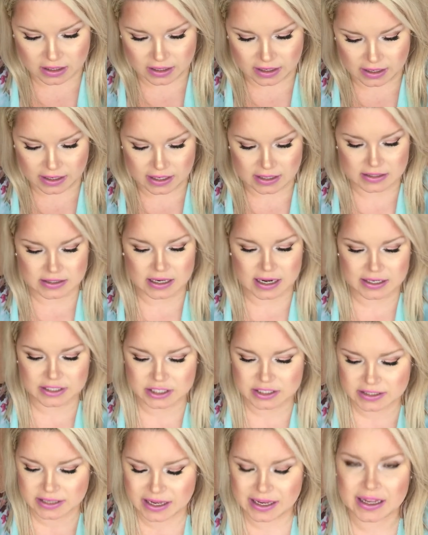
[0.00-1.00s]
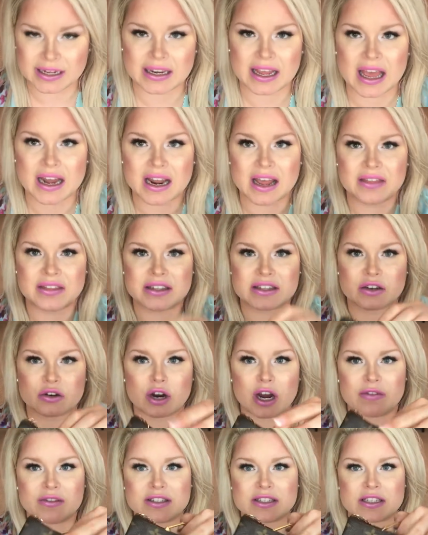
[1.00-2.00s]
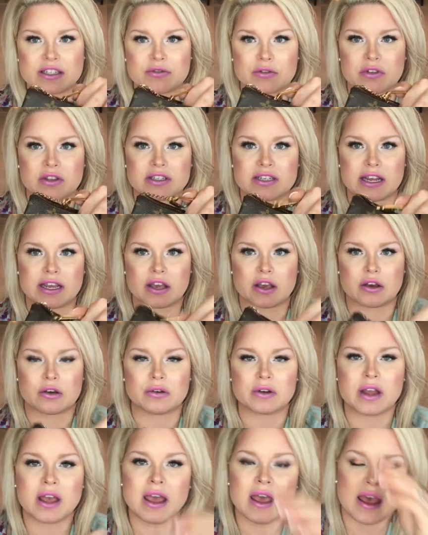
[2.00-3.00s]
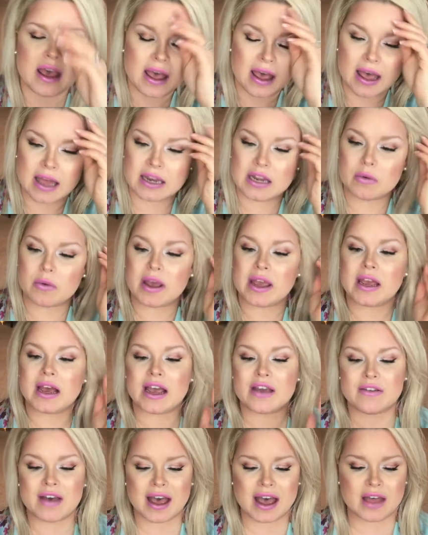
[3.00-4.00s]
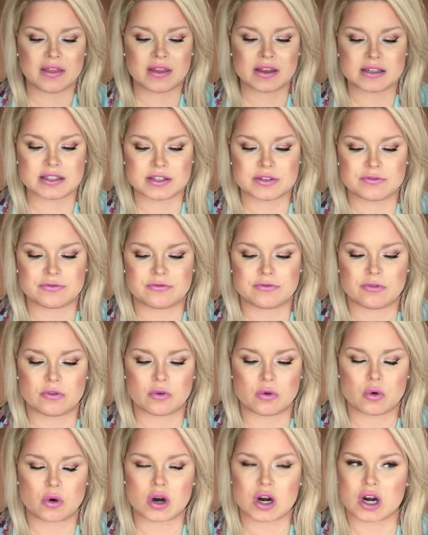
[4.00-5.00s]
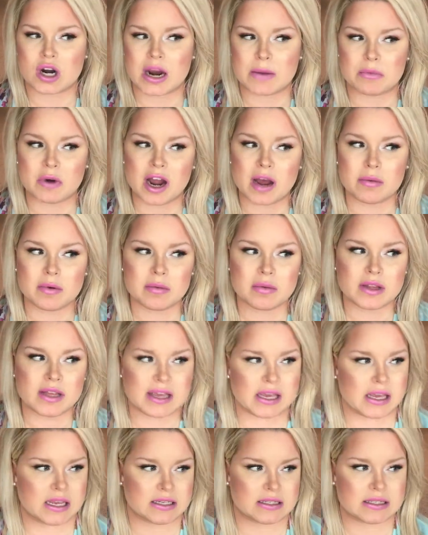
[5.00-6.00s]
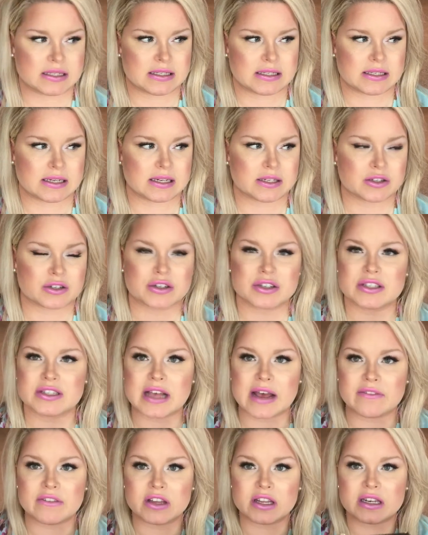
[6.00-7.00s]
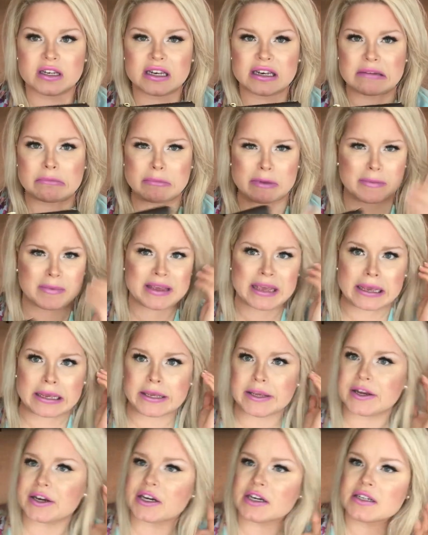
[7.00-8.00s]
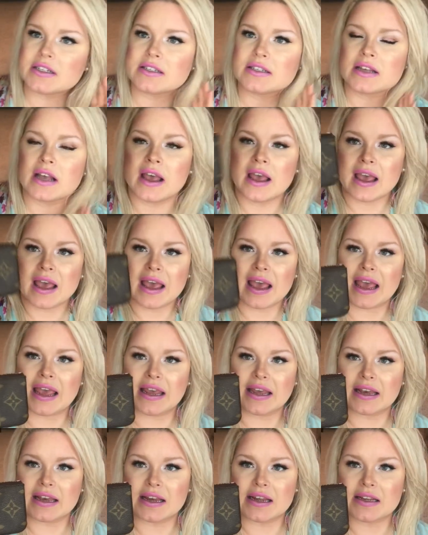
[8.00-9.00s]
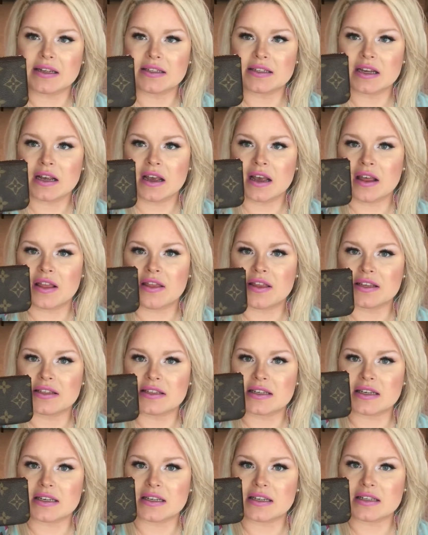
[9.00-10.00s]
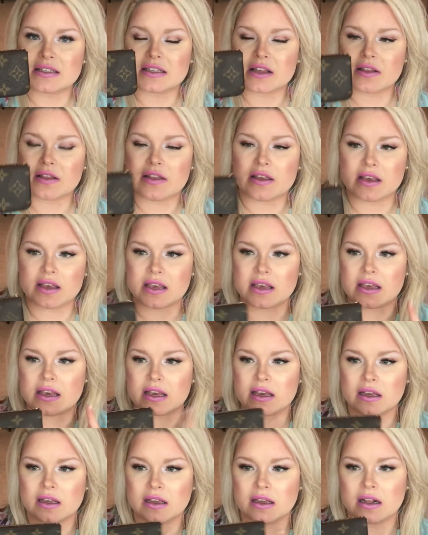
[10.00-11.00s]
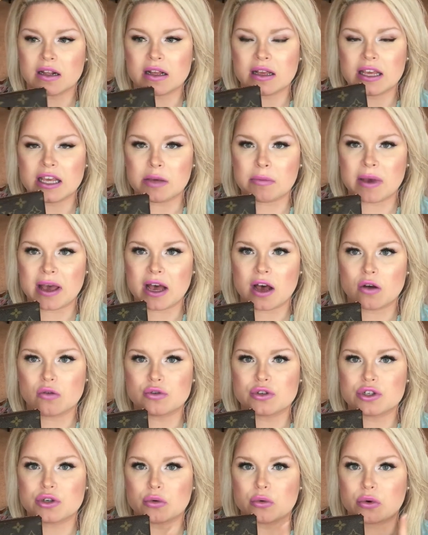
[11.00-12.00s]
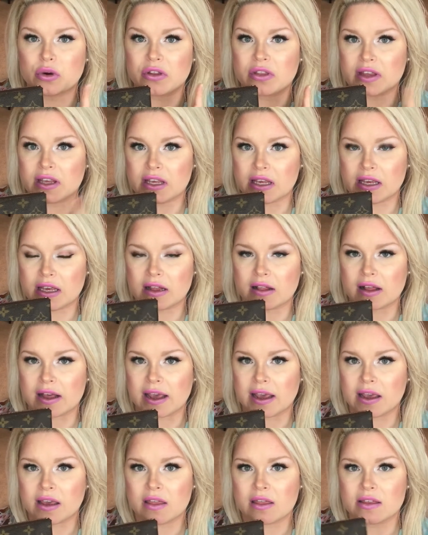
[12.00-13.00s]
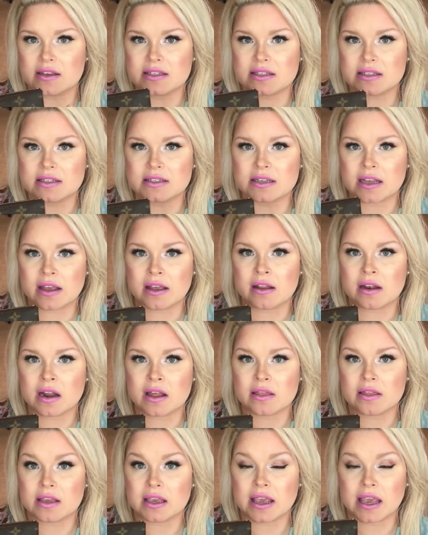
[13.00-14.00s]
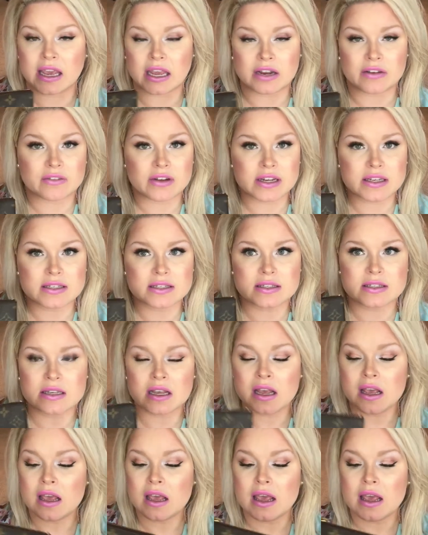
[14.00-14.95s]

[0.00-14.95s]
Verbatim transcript: and I just can't get any crevices for the date code. Anyway, I've had this for probably six or seven, maybe eight years. And this is the key pouch or the key cles. This is in the canvas